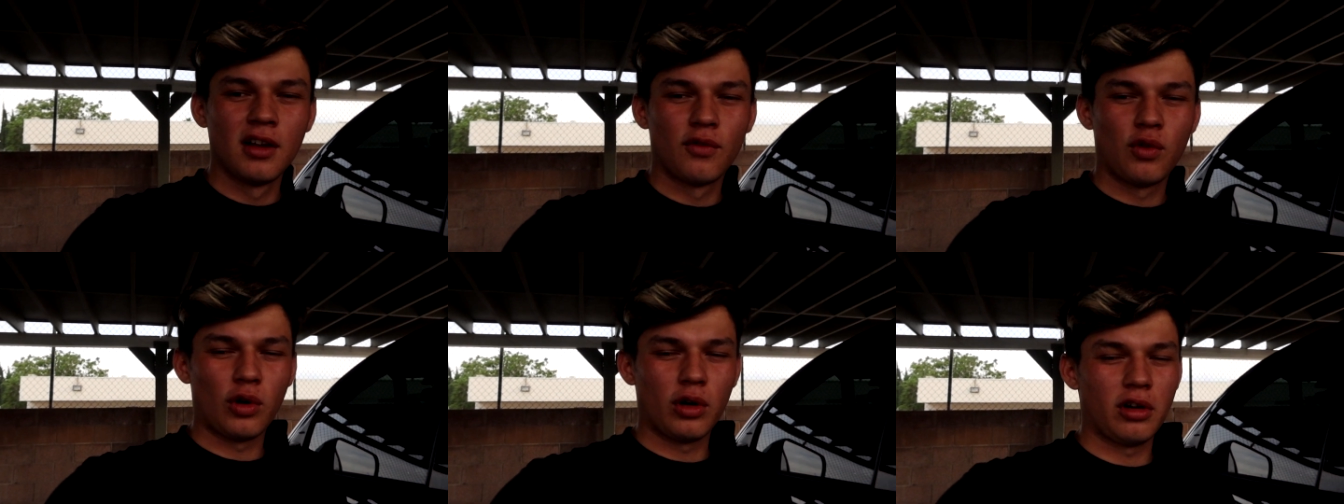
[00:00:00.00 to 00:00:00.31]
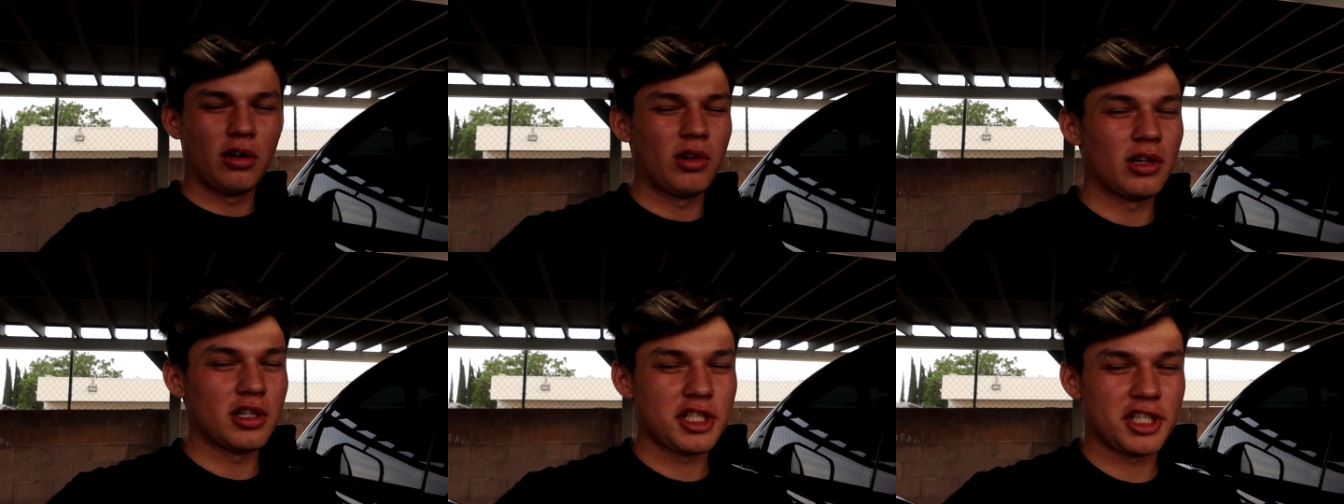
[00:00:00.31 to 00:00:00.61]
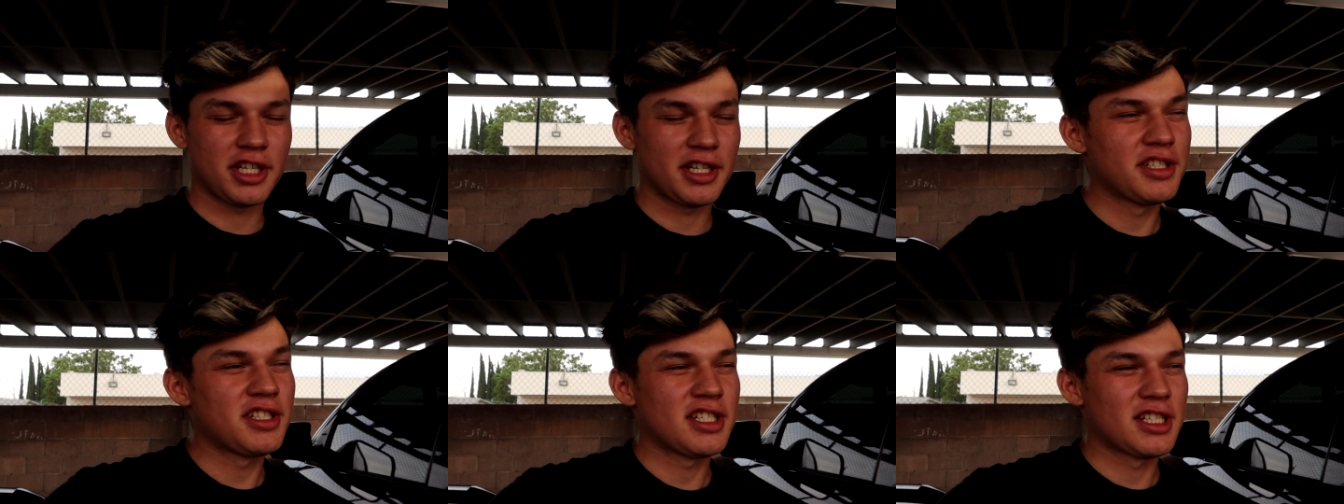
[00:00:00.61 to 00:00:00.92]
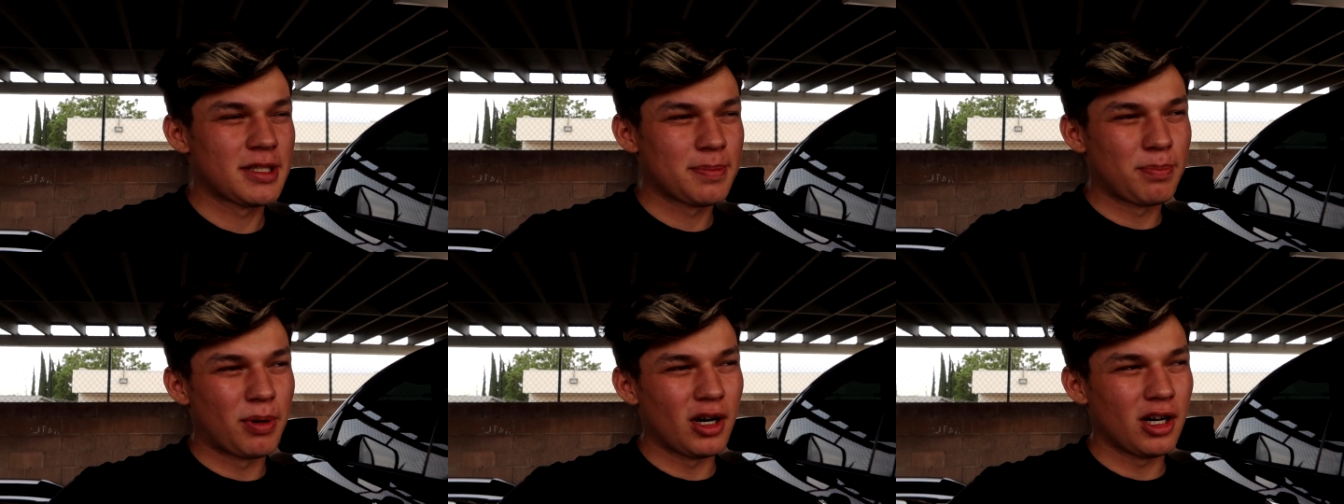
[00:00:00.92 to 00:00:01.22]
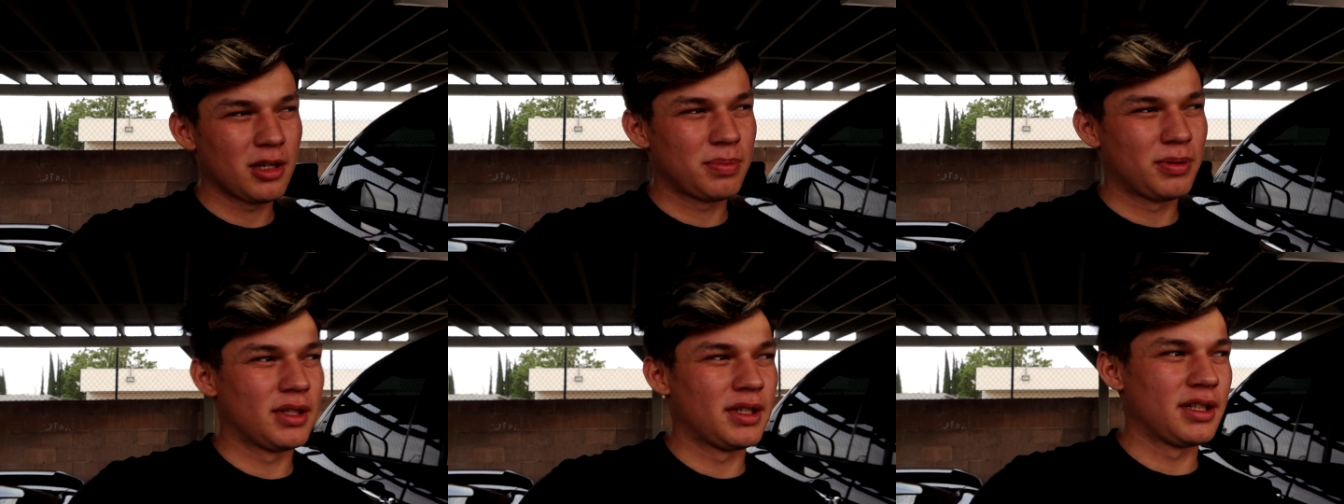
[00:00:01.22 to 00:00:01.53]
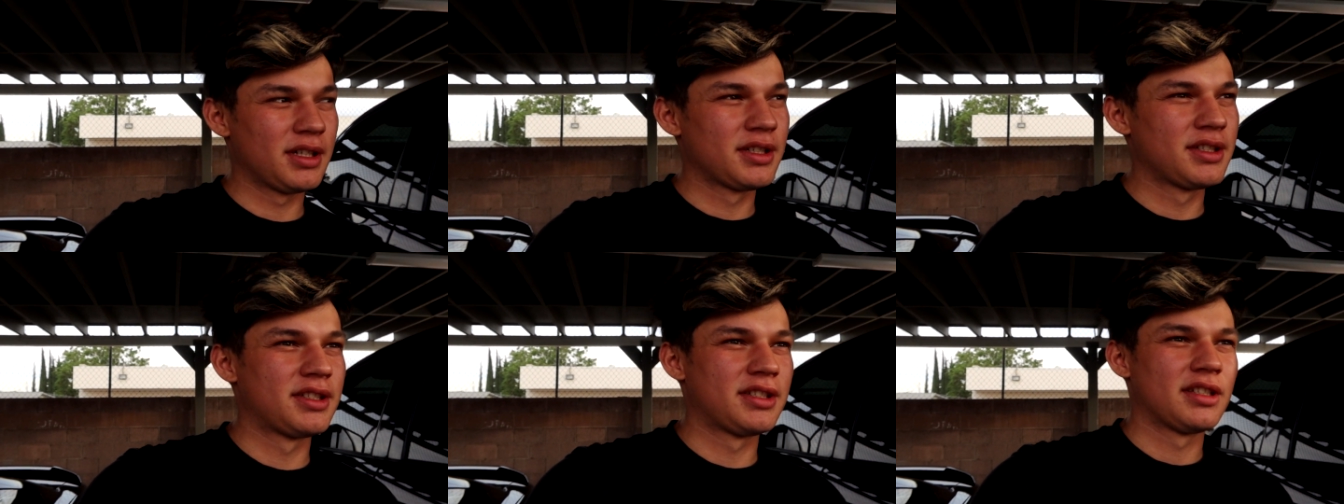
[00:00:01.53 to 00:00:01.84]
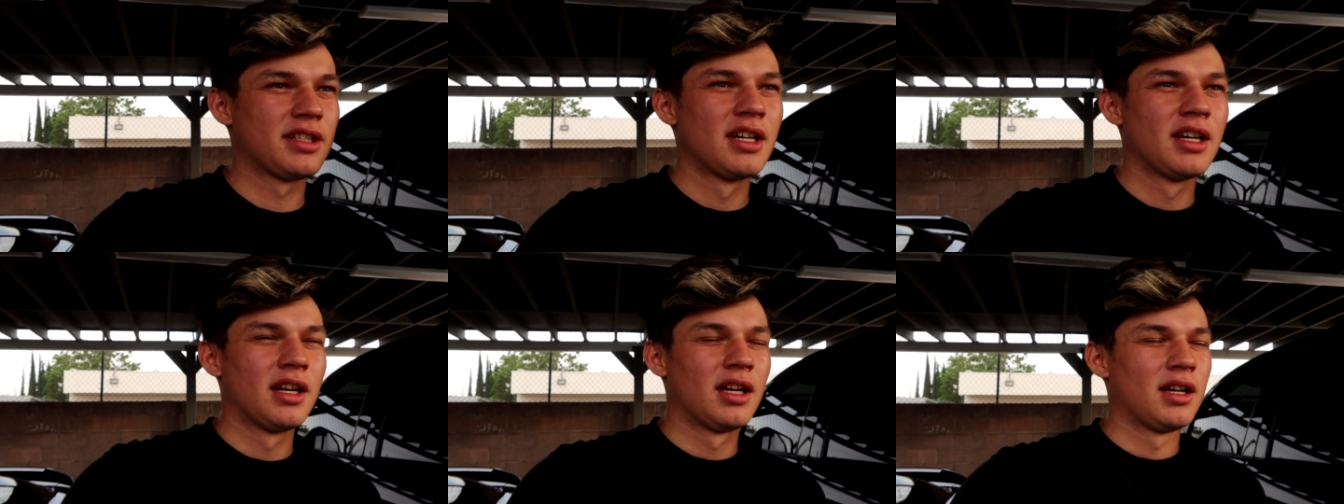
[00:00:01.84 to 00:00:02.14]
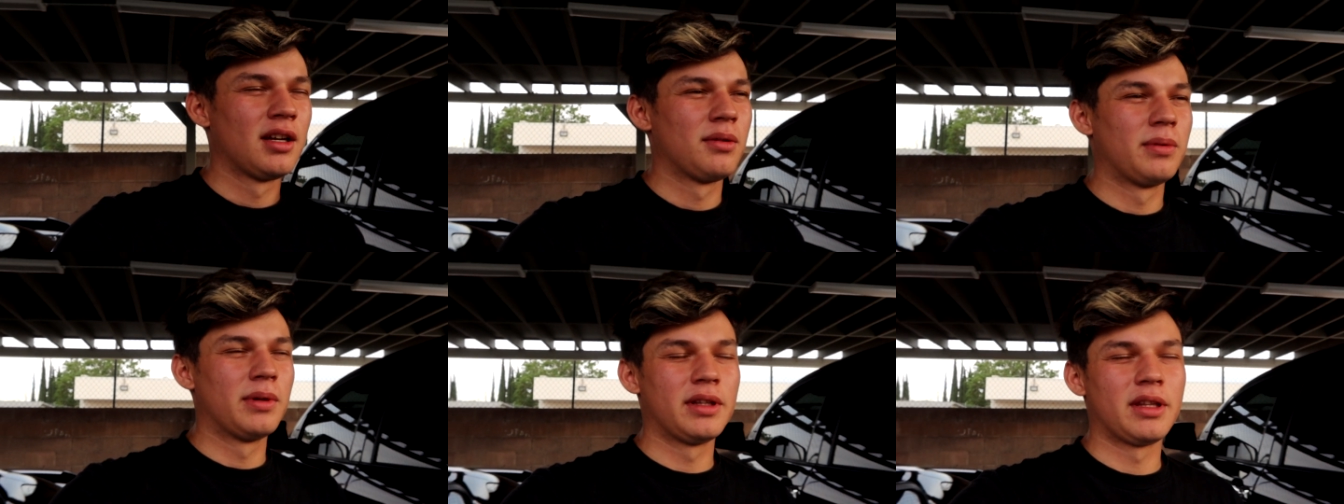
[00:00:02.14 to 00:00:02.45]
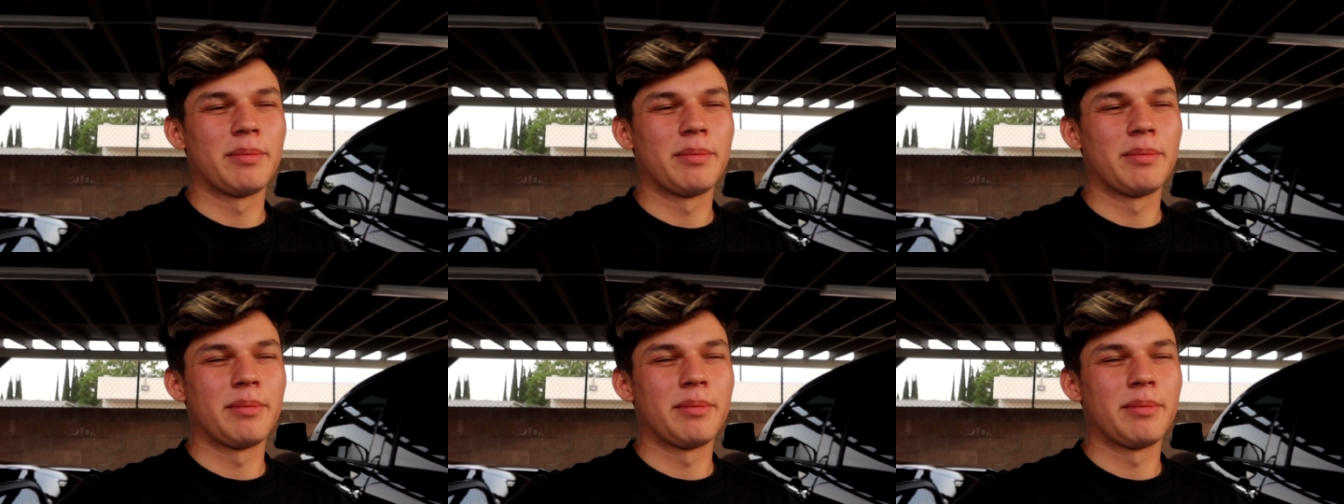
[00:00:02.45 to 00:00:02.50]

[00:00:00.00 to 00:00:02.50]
for an oil change and spark plugs when